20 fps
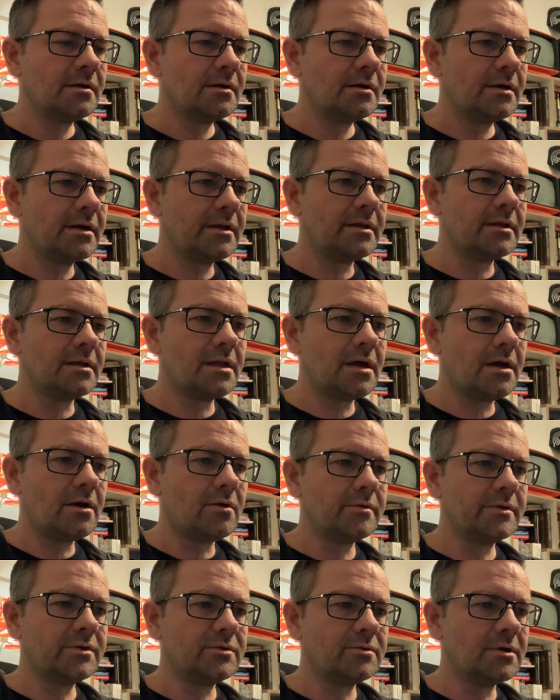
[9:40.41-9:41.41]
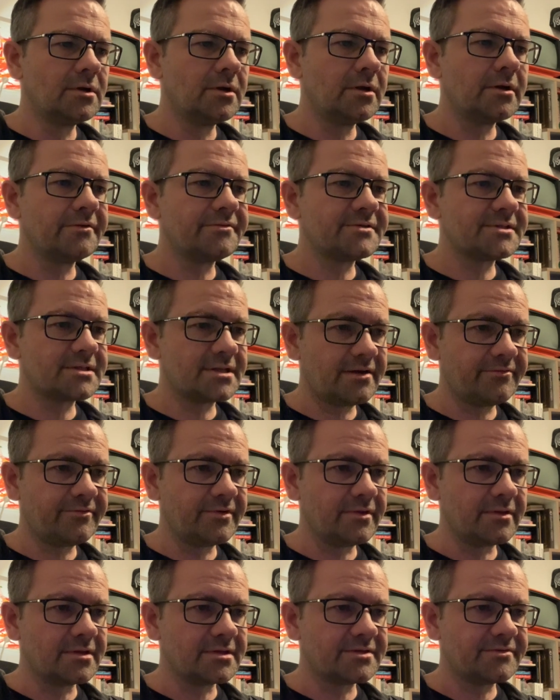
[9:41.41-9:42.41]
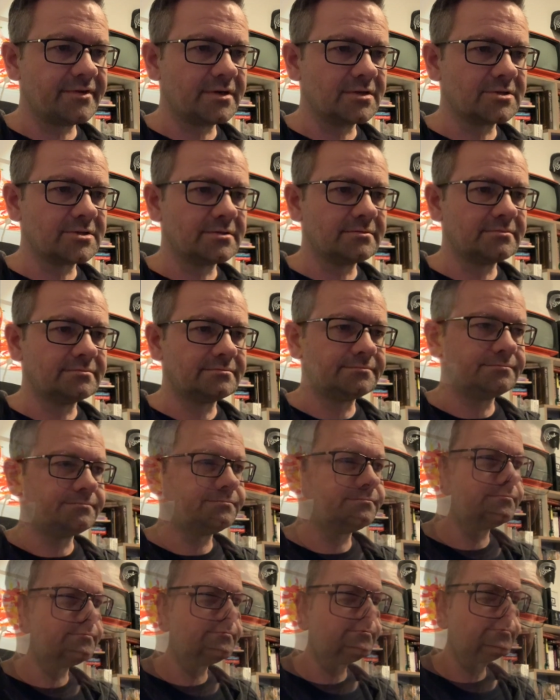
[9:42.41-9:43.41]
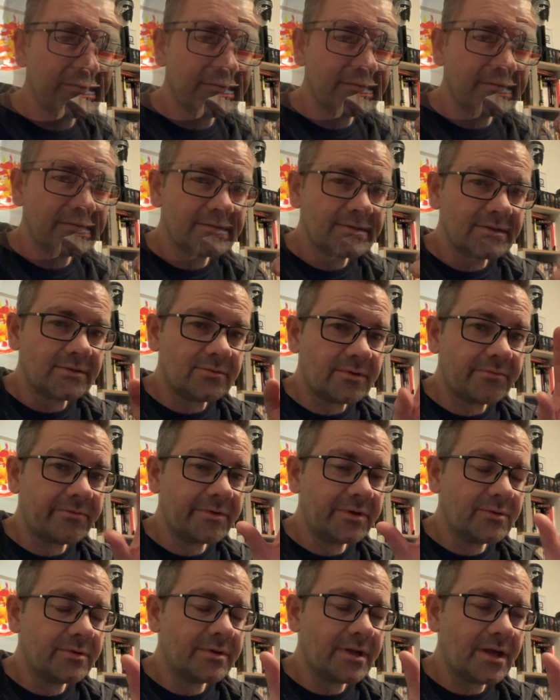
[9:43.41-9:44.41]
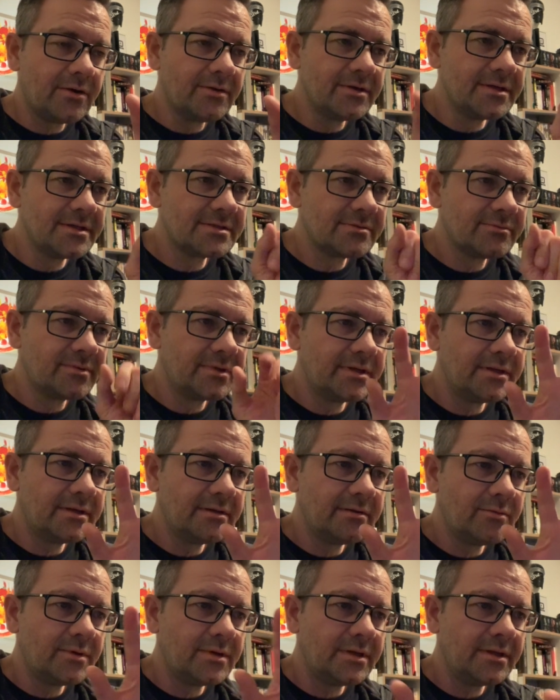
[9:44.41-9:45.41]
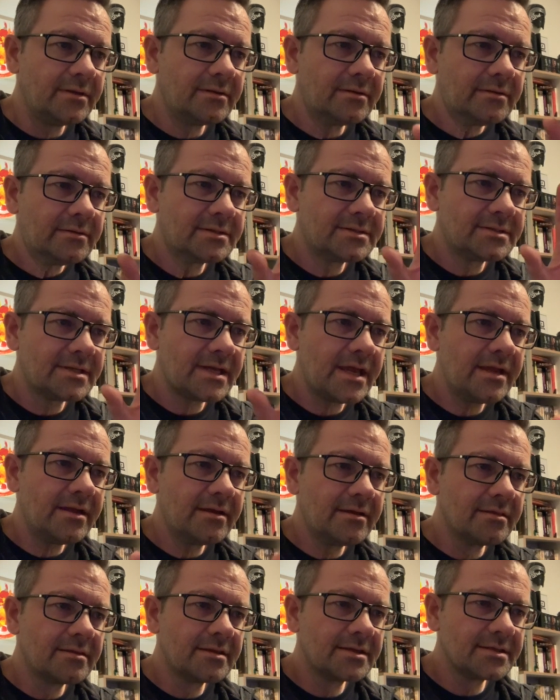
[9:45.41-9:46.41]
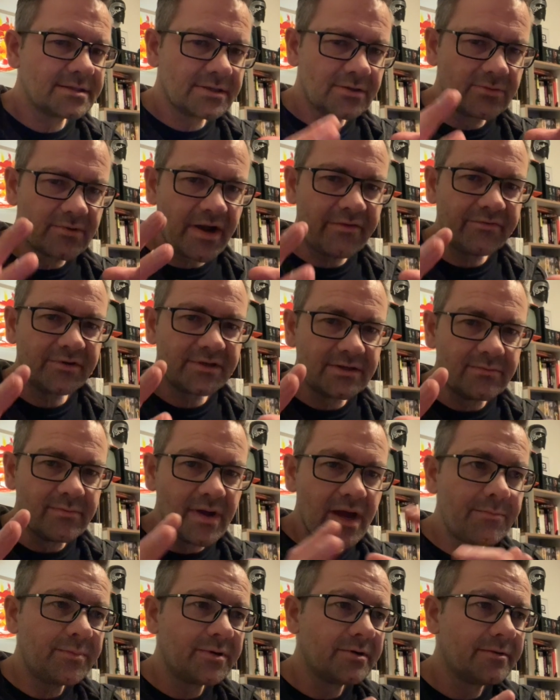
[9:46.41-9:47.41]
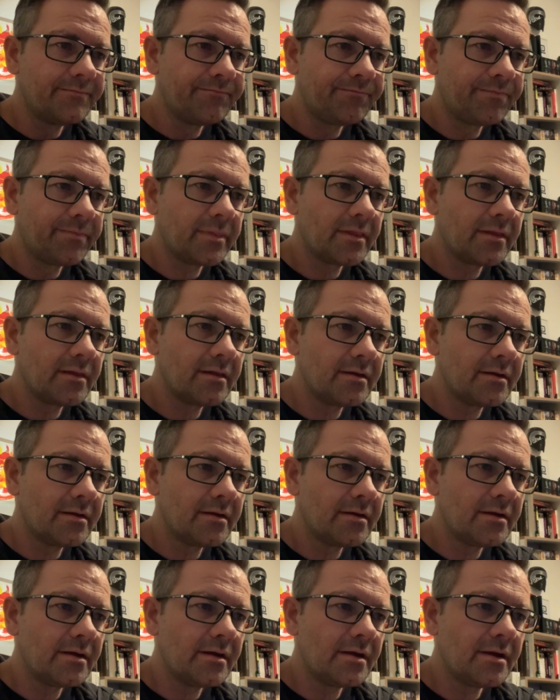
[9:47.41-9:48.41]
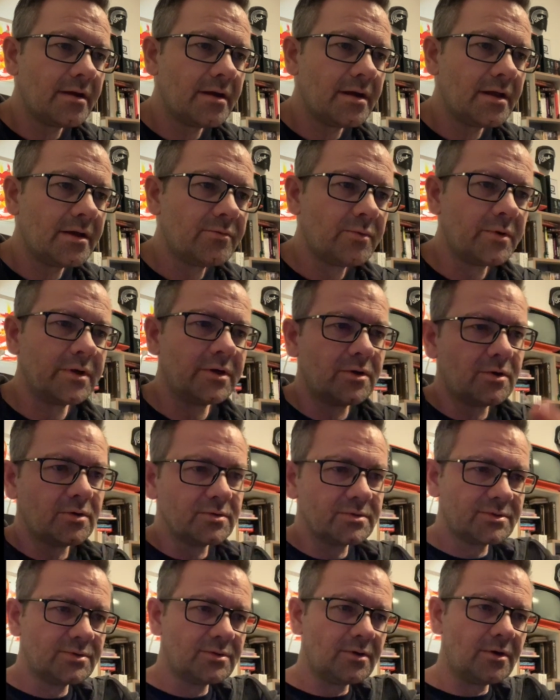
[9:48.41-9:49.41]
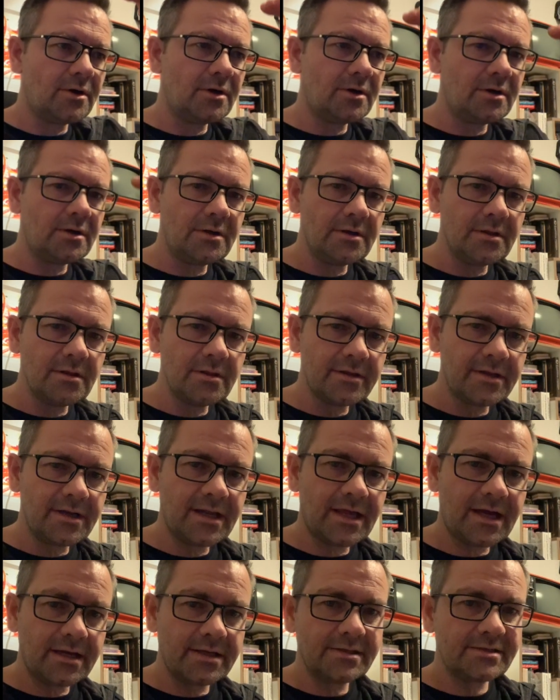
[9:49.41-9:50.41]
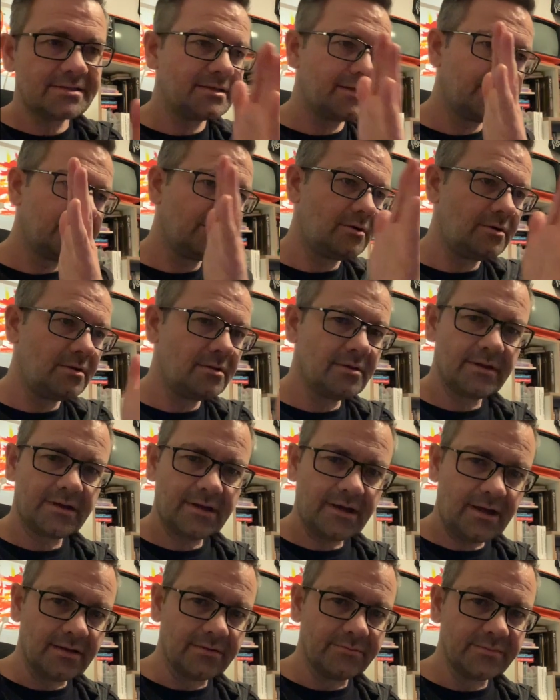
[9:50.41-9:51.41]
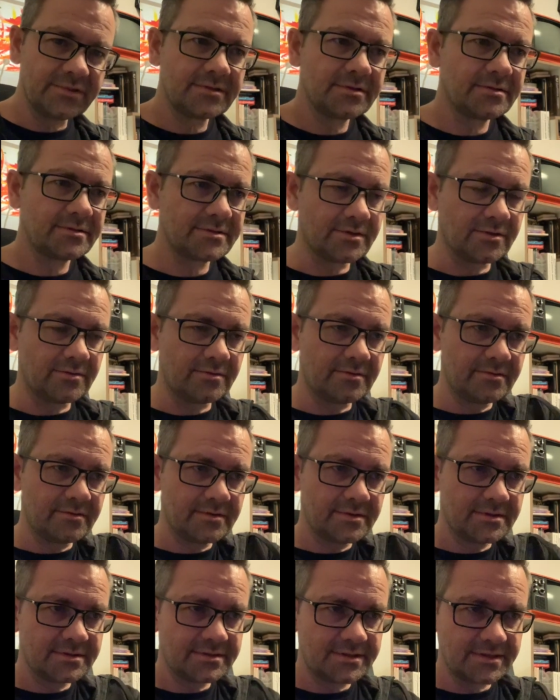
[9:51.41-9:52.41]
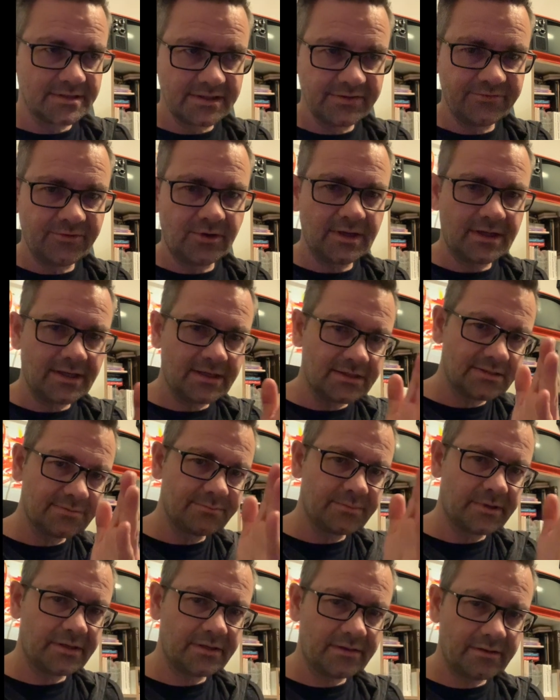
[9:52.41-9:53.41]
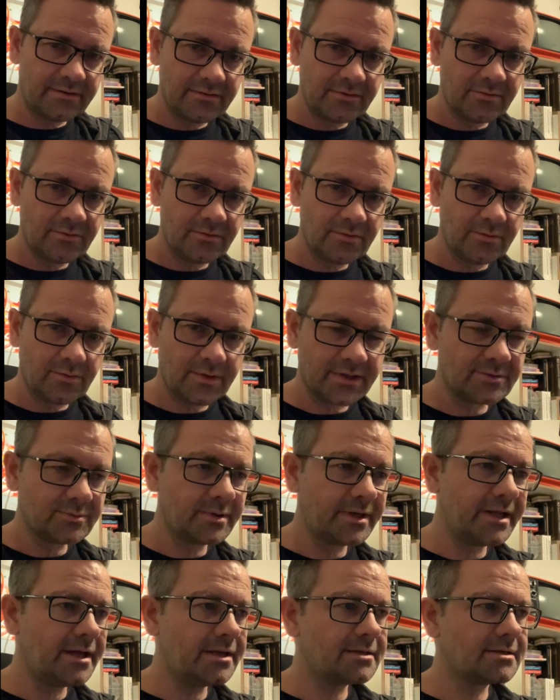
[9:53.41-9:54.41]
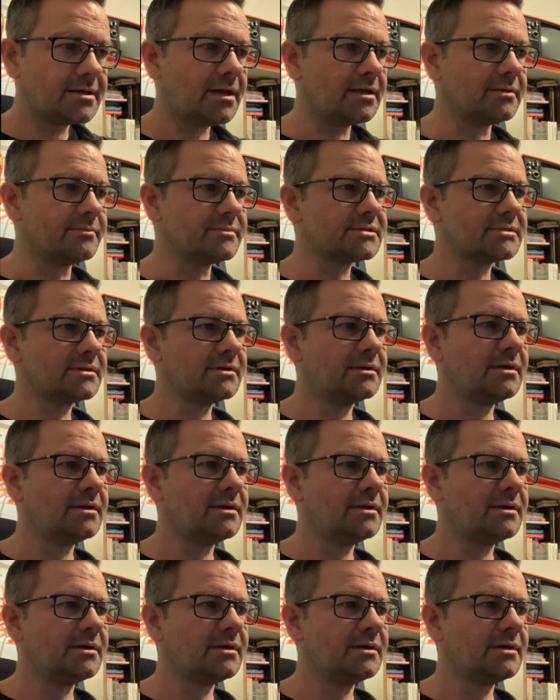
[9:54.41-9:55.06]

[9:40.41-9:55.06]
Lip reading: And now we do a lot of stuff in this function. So what we do now is we take this gravity map and we go to all the lines and all the columns. So 64 lines by 128 columns.